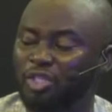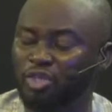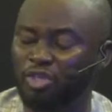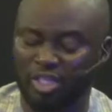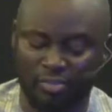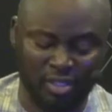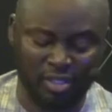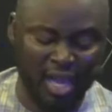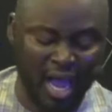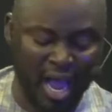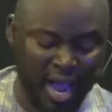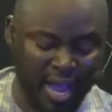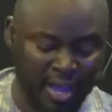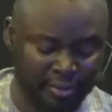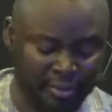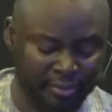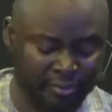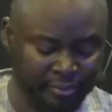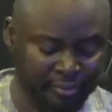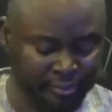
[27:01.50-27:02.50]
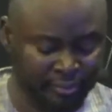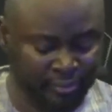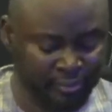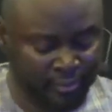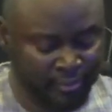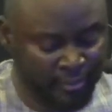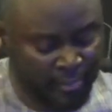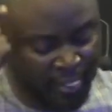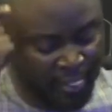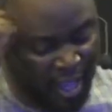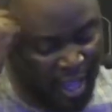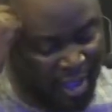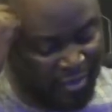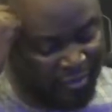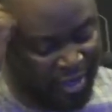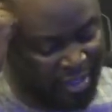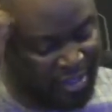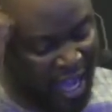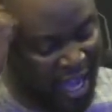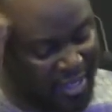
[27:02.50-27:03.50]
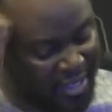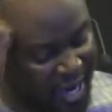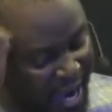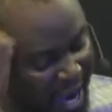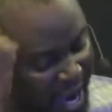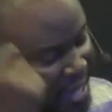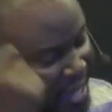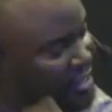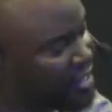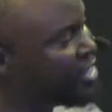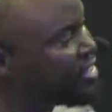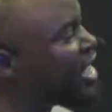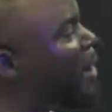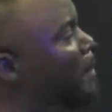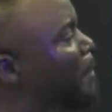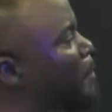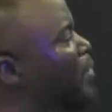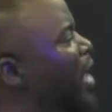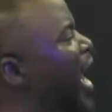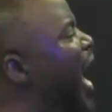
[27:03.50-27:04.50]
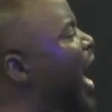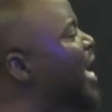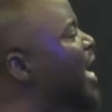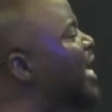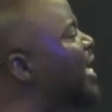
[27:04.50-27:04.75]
9, in verse 38. It said, Pray